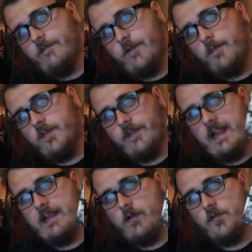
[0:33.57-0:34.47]
Films of
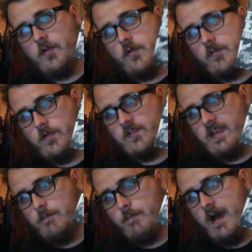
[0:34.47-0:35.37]
Alejandro
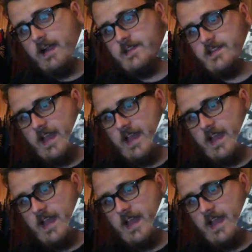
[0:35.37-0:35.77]
Jodorowsky box